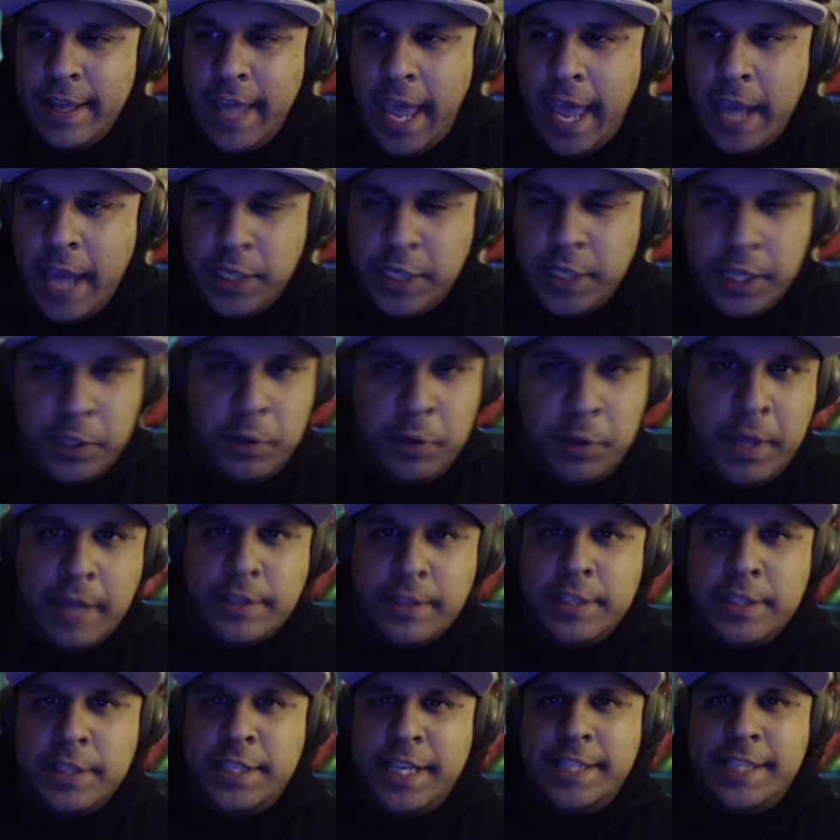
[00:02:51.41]
actually in
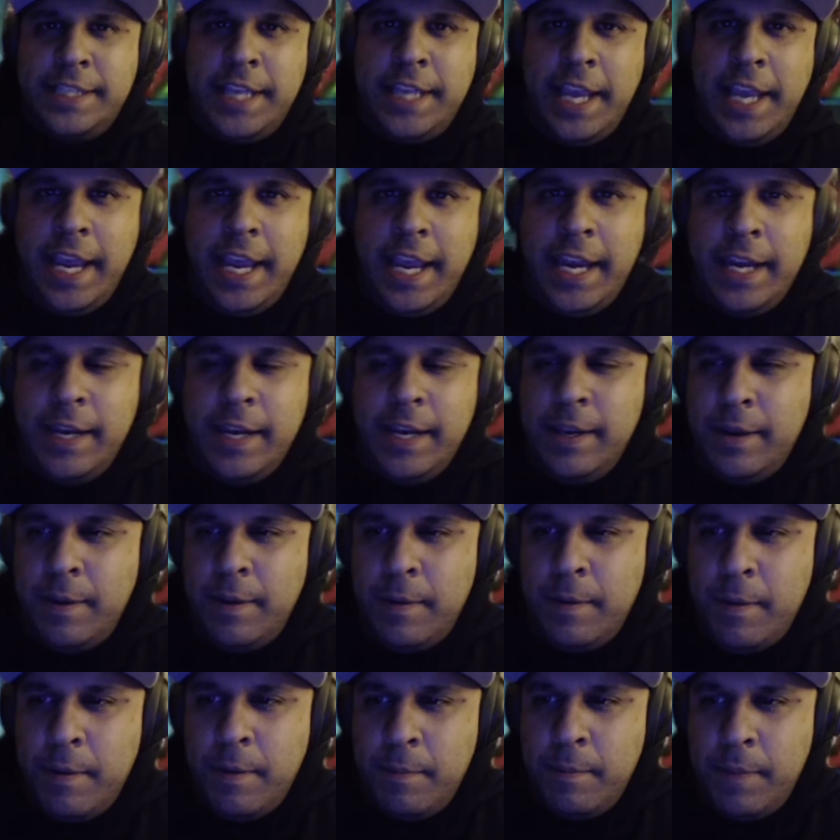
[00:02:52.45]
2016,
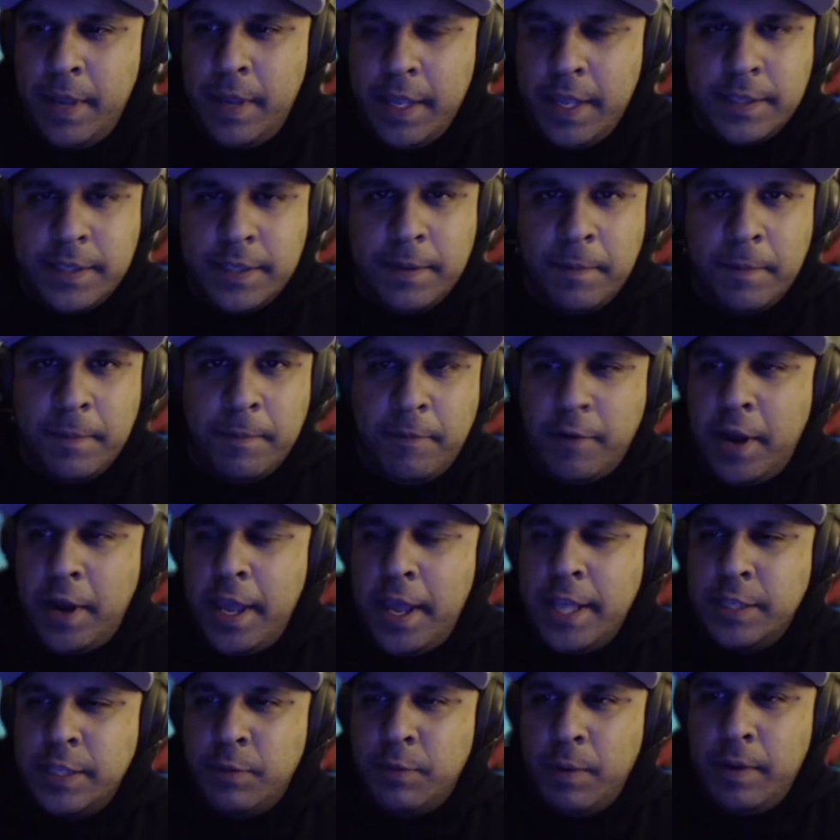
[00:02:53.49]
me and some
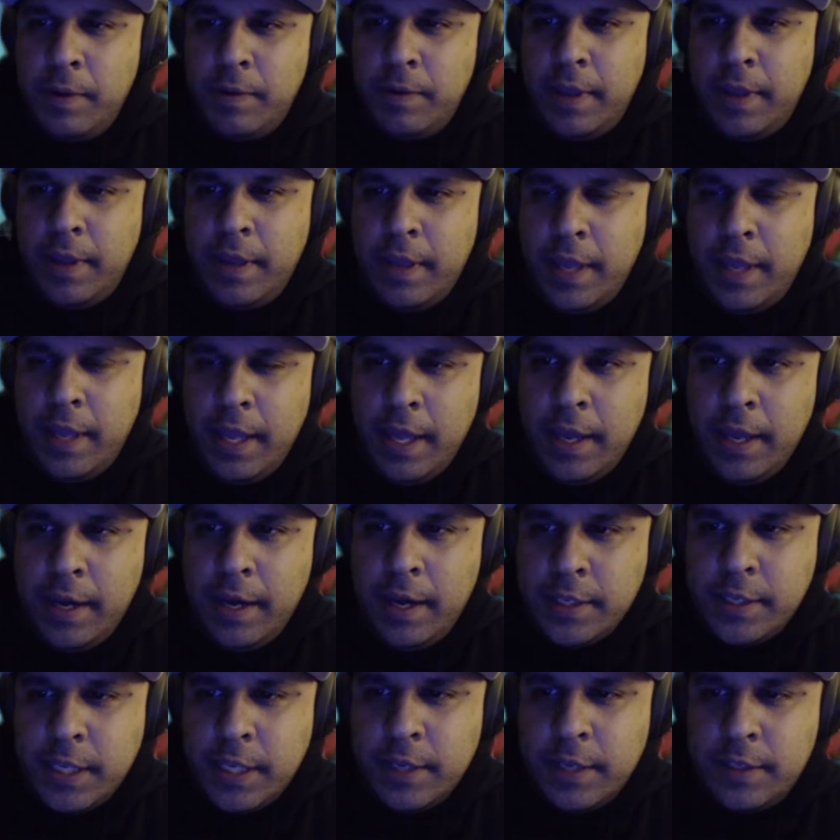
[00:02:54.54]
friends
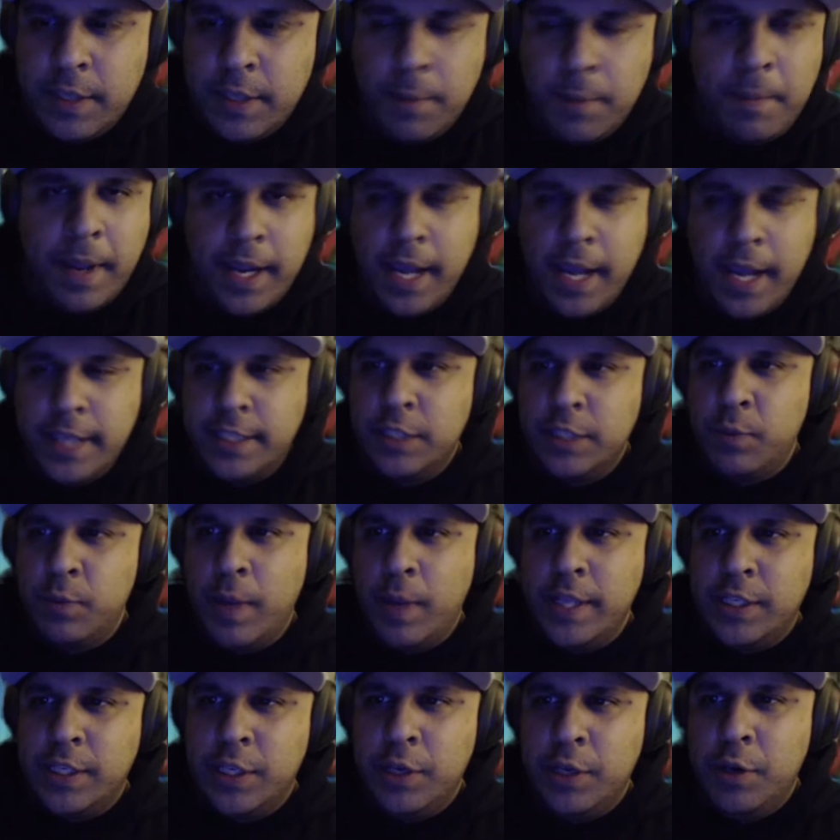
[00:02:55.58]
and some of my cousins
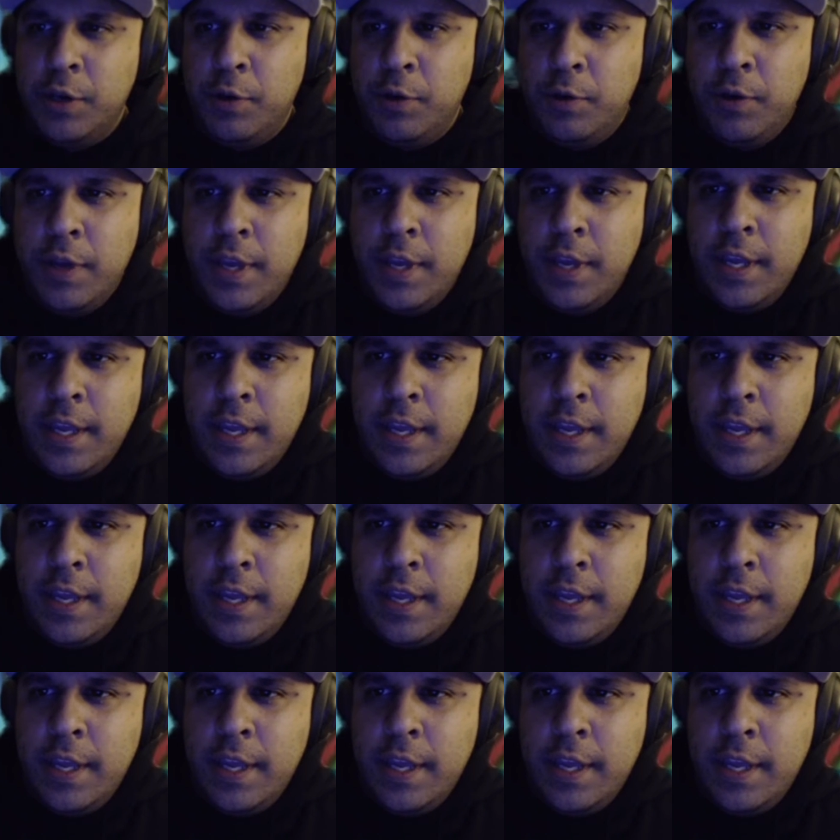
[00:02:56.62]
went to